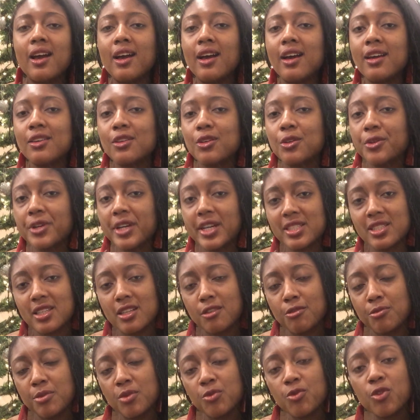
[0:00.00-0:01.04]
you guys that
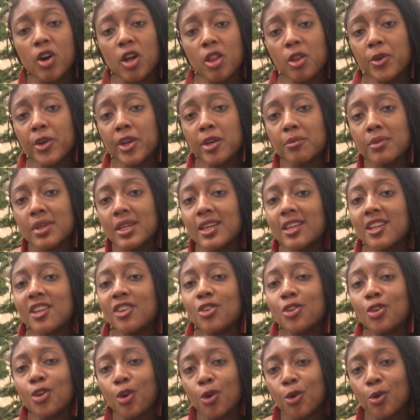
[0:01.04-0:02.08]
have been following me
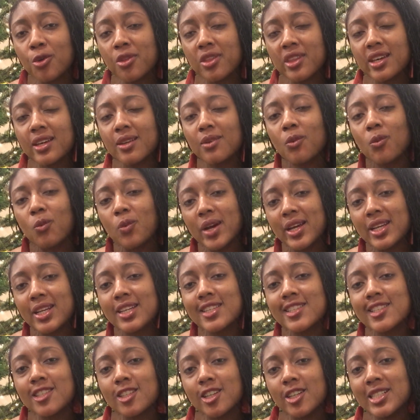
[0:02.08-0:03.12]
know that when I
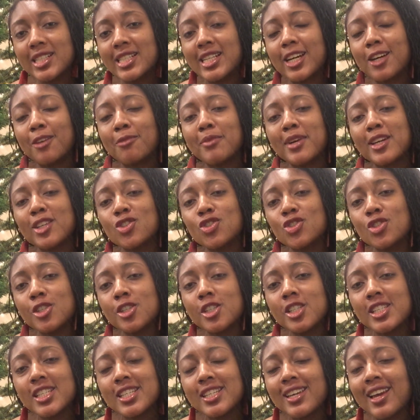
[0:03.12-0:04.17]
started out my
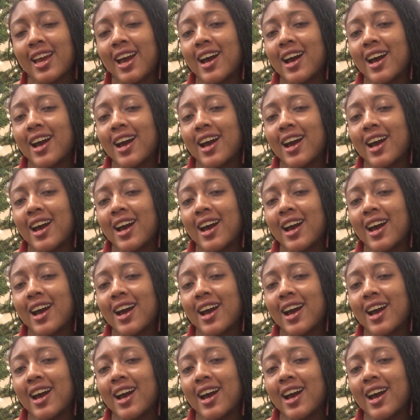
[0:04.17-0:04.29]
journey,